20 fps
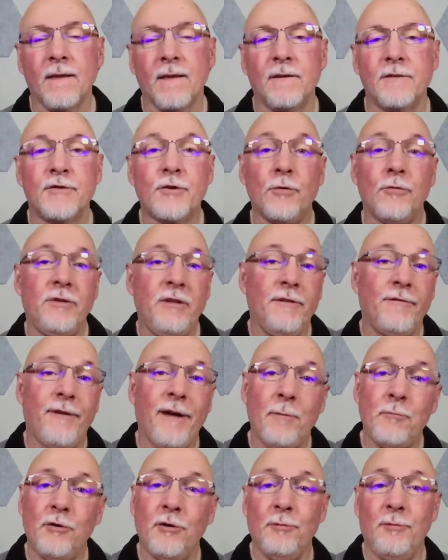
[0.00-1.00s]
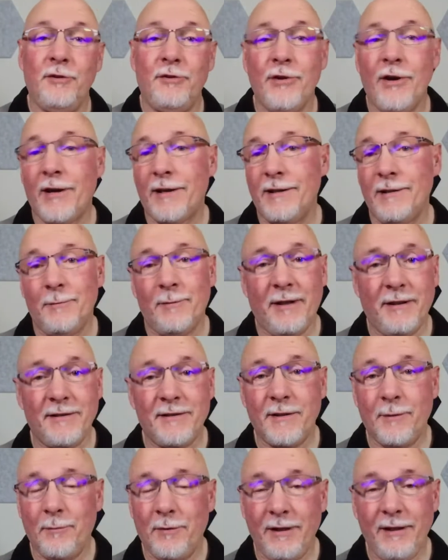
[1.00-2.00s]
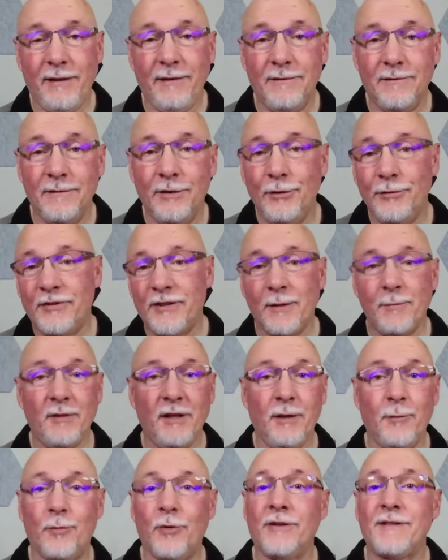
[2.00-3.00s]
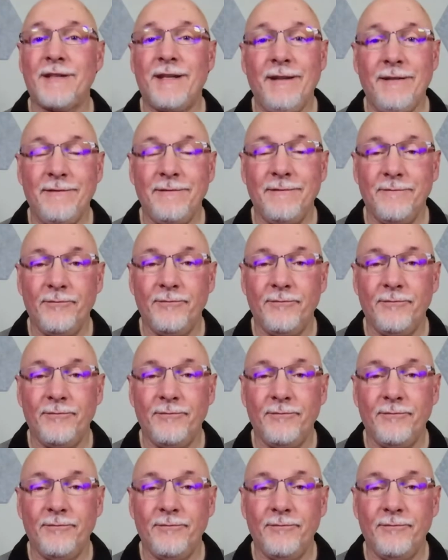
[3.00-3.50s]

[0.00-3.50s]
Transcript: So if I'm going to be talking about somebody who sent me a press kit,